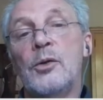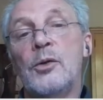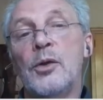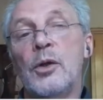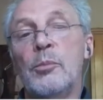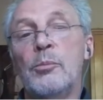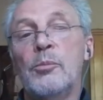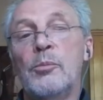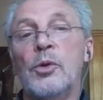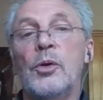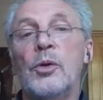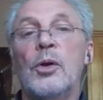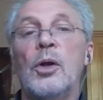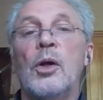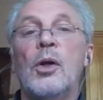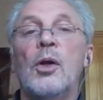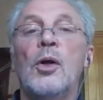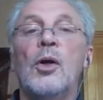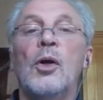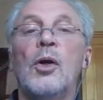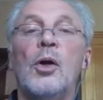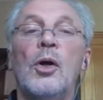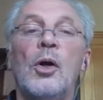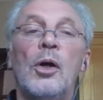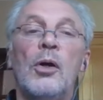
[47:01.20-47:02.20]
number
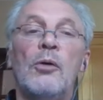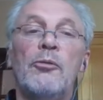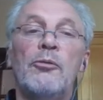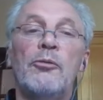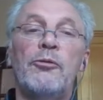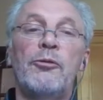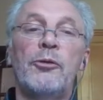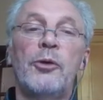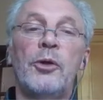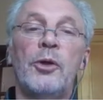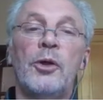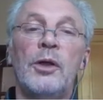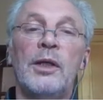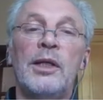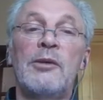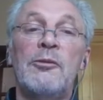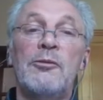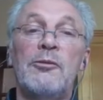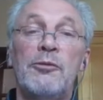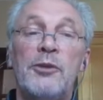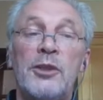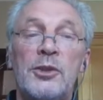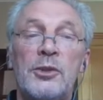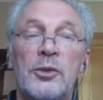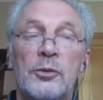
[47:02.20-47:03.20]
of
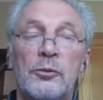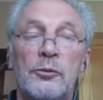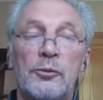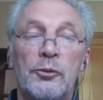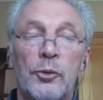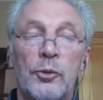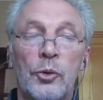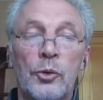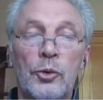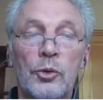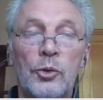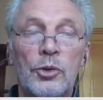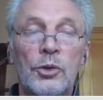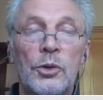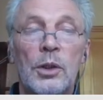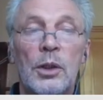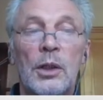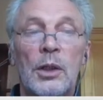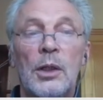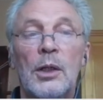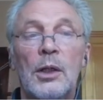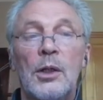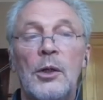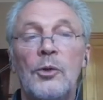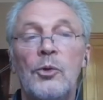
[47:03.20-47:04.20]
infested fruits.
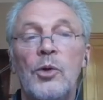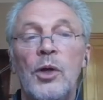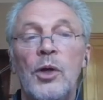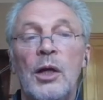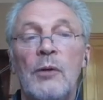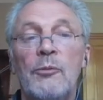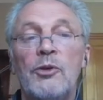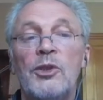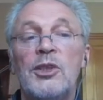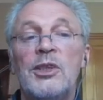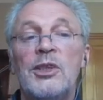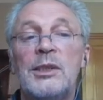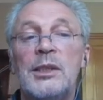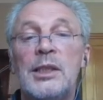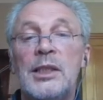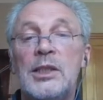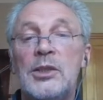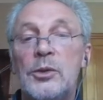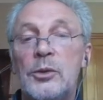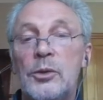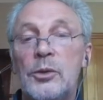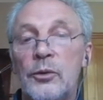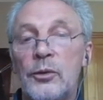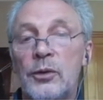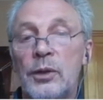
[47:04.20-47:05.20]
You have a
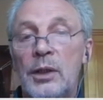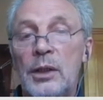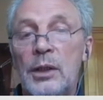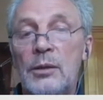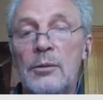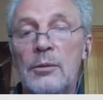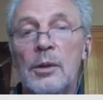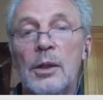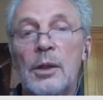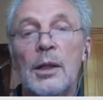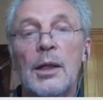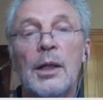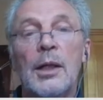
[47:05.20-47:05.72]
seasonal thing.